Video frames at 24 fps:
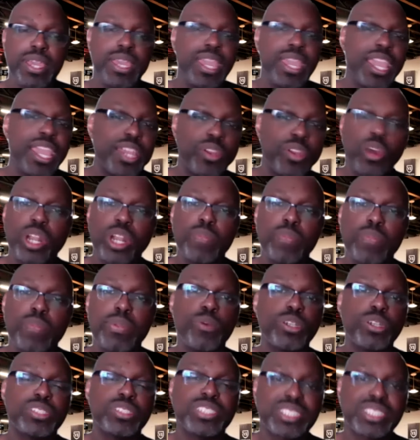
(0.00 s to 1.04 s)
in order to be
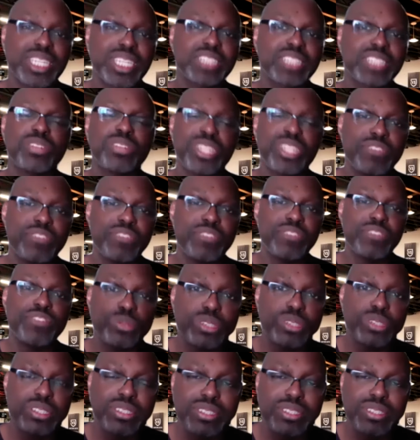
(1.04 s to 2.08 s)
more successful in your
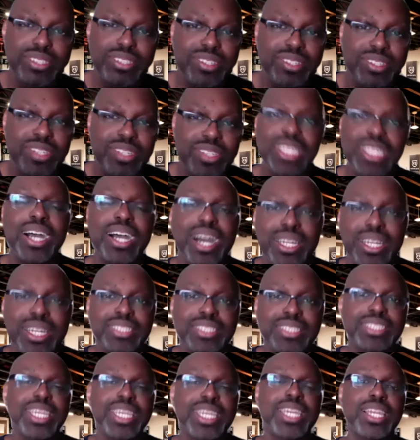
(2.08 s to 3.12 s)
future, you need to
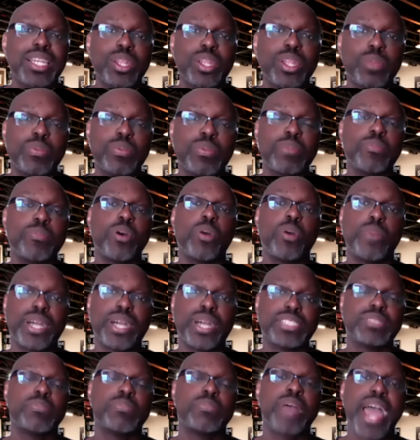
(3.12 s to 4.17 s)
understand a little bit more
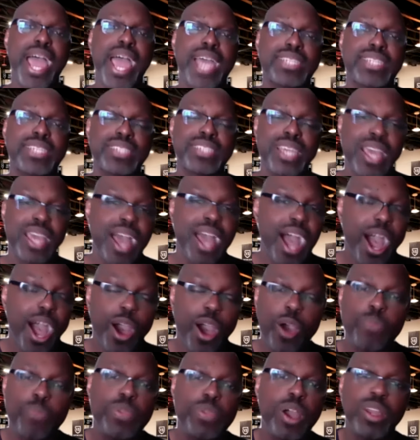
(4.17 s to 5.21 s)
about your past. I
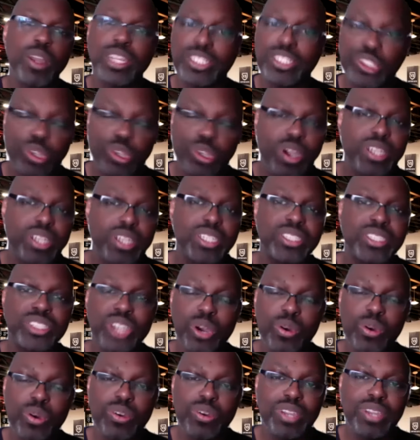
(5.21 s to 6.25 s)
hope y'all enjoyed the
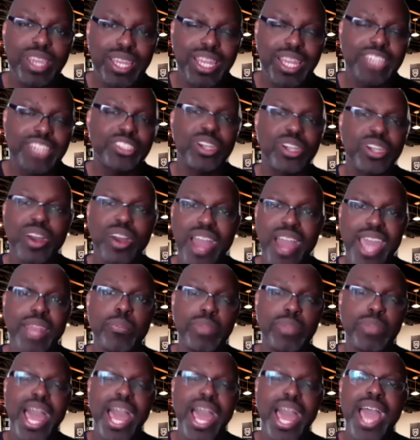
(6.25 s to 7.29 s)
show and that y'all had a
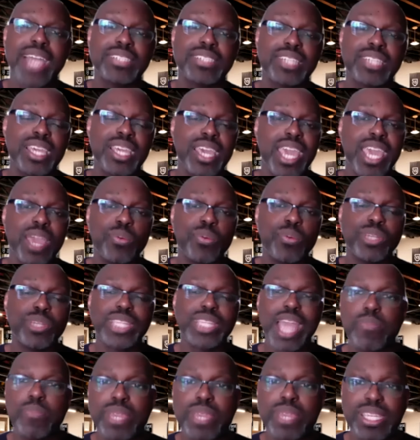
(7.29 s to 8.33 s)
blast. And with
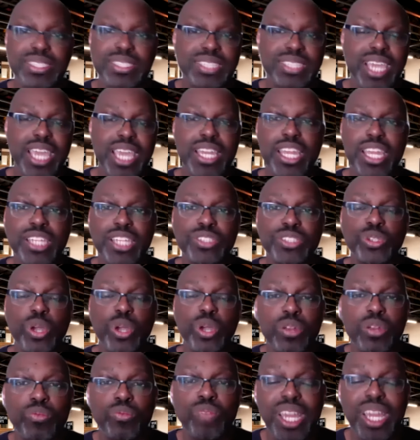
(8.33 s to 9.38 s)
that being said, enjoy
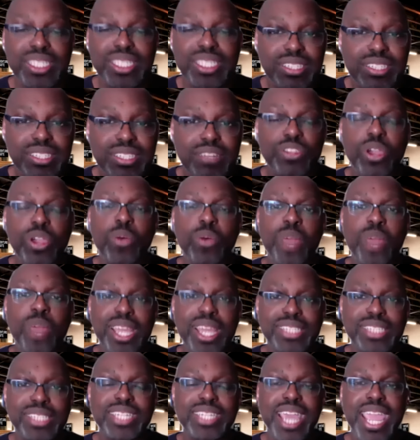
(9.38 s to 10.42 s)
the rest of your
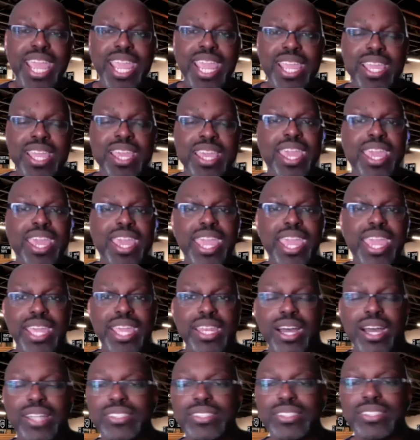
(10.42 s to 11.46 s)
Wednesday and
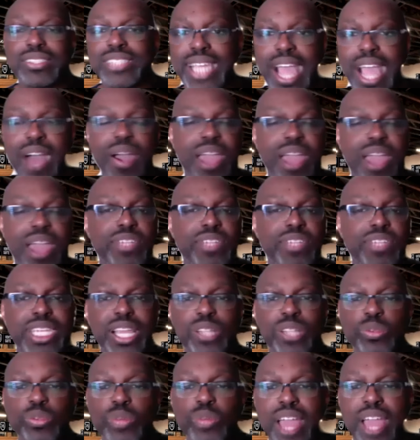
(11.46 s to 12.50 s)
uh, check out everything
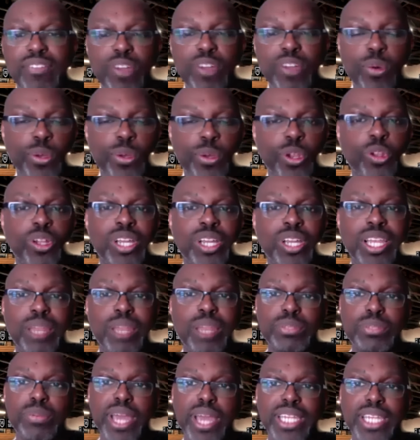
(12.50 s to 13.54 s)
else we have going on on
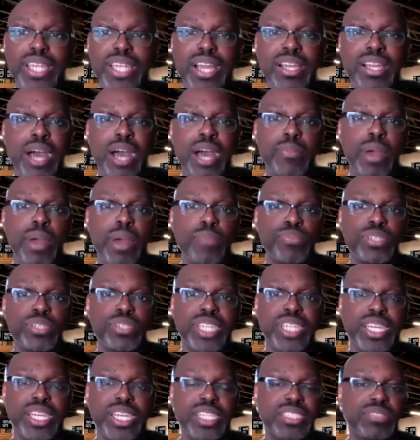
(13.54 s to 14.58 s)
columbusblack.com. I
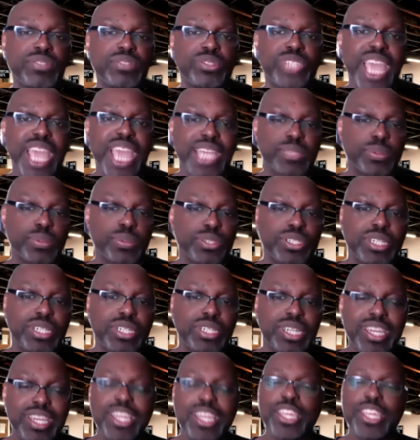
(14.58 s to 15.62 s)
appreciate each of you. Jasper,
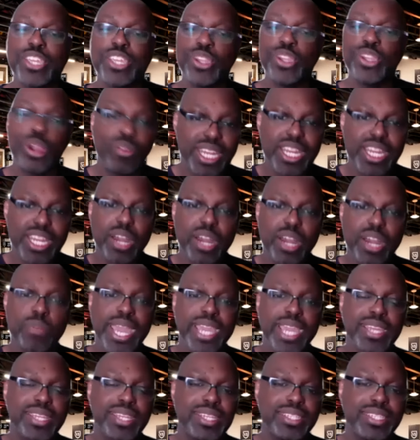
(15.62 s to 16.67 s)
you already know,
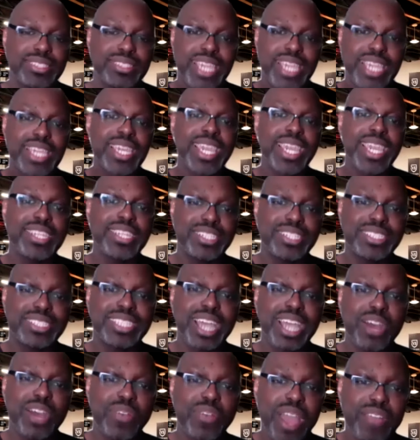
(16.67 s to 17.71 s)
man. Take care of
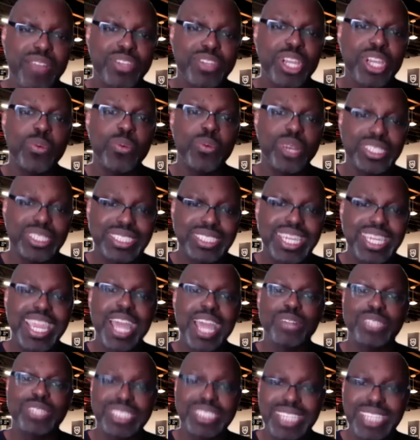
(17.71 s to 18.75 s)
yourself. Have a good one. Stay
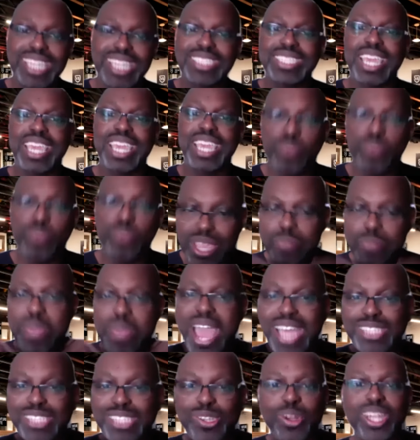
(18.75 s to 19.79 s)
healthy. Stay safe. Wear your
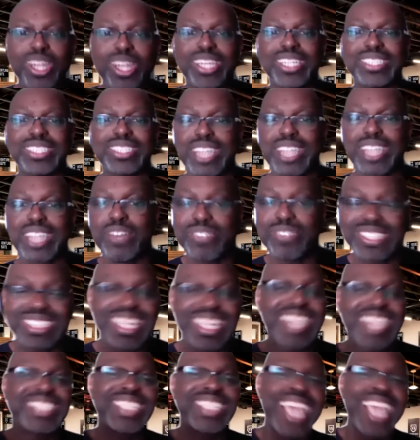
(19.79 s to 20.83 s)
mask, all that good stuff, and
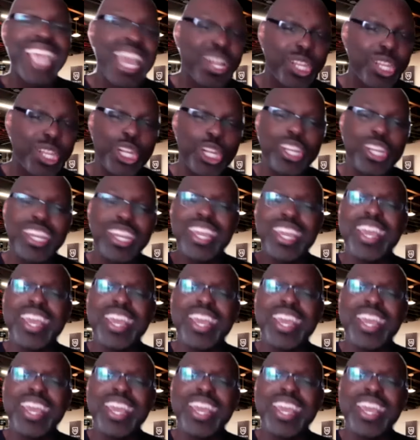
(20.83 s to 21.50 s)
stay tailored